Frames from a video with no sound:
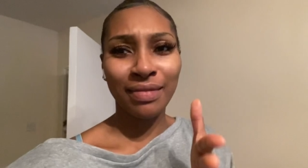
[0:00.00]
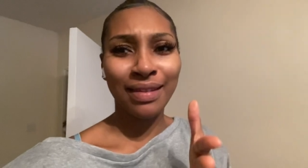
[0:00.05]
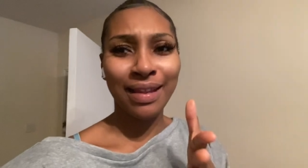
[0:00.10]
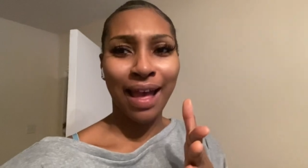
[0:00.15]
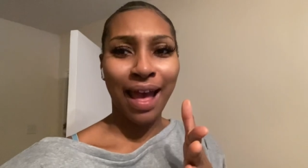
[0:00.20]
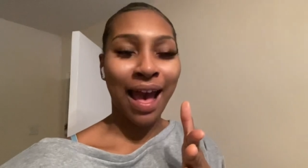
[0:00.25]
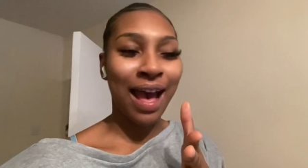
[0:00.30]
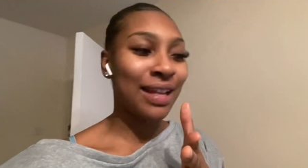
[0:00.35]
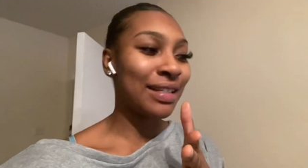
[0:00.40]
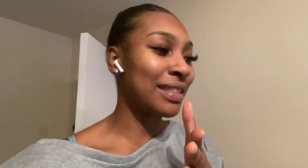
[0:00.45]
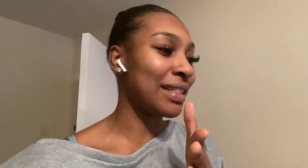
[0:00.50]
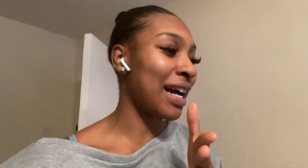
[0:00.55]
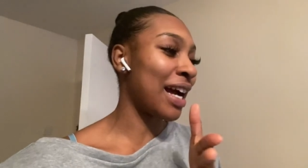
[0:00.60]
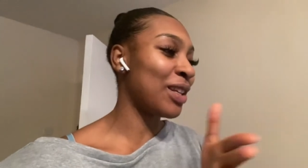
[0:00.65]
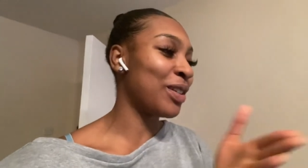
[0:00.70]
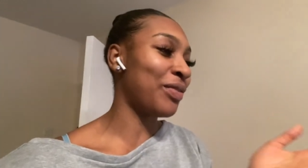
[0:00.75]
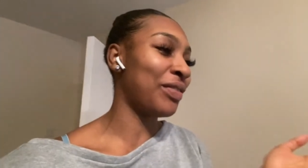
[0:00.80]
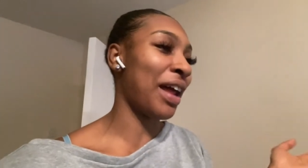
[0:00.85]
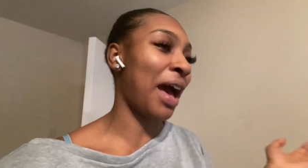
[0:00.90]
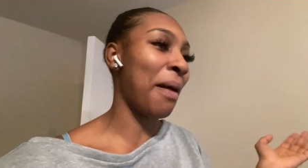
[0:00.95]
and kind of
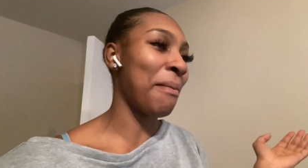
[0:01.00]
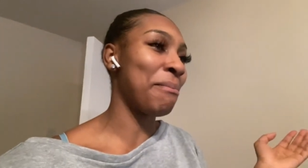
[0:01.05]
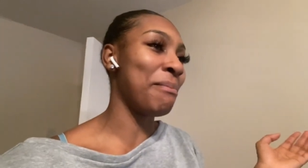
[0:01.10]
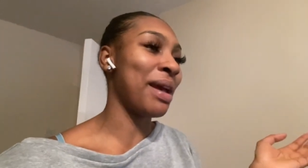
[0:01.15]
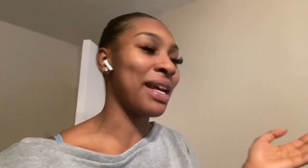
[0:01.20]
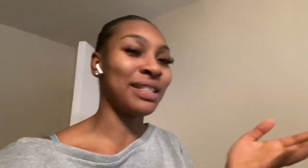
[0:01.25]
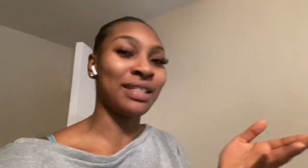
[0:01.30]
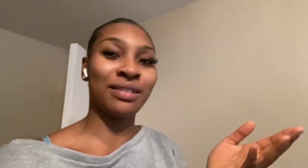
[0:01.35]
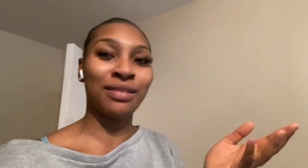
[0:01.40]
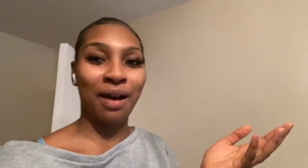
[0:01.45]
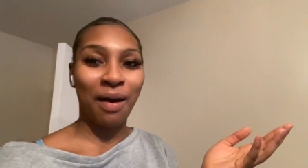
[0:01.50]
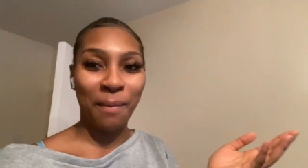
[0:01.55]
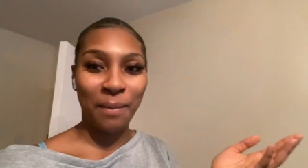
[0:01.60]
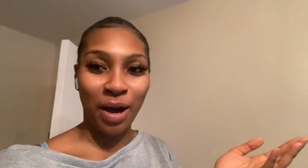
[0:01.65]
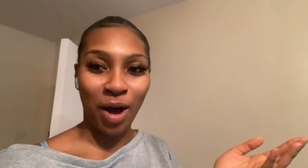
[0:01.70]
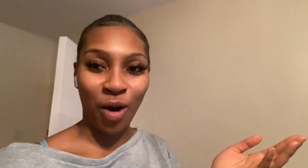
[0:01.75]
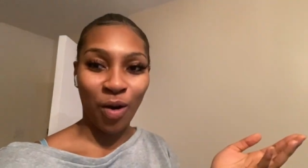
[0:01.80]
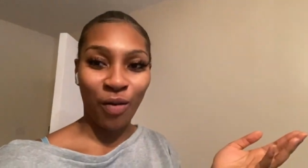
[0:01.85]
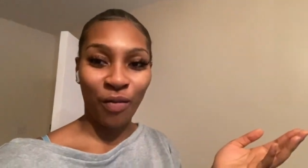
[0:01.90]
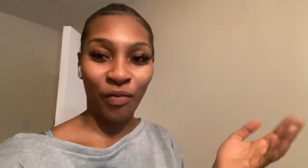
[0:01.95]
like messed up my
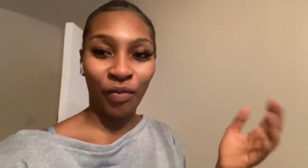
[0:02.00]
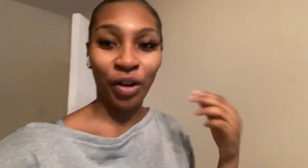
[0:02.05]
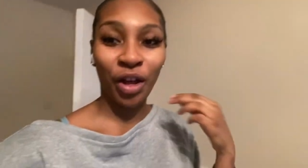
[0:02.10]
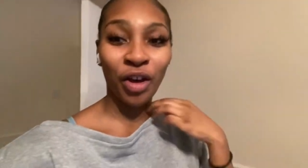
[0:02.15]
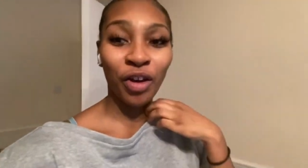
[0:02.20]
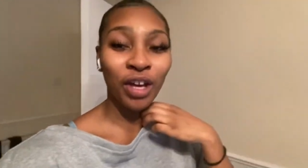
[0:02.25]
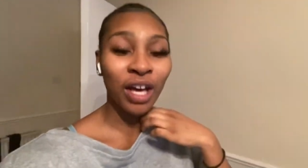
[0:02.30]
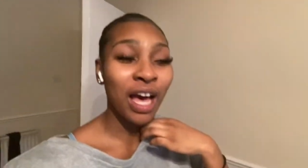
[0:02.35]
whole flow.